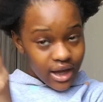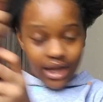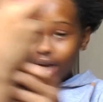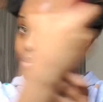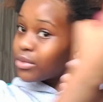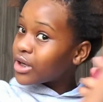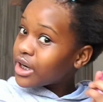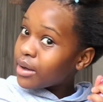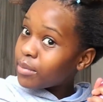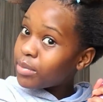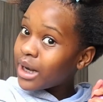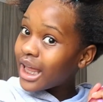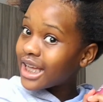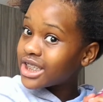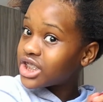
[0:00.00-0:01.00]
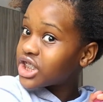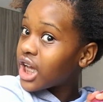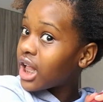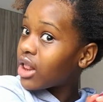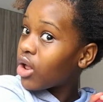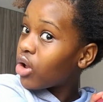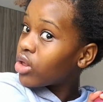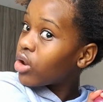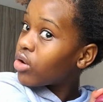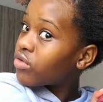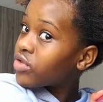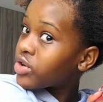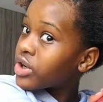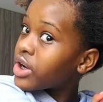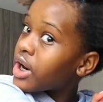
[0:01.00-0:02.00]
and I'm gonna apply gel all
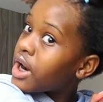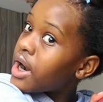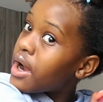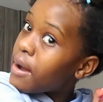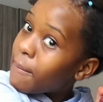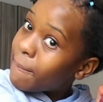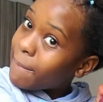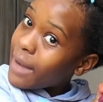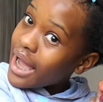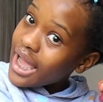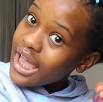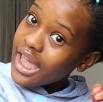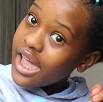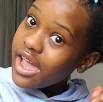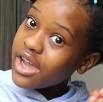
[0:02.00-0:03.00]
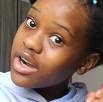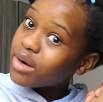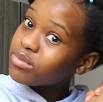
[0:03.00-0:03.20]
over my hair.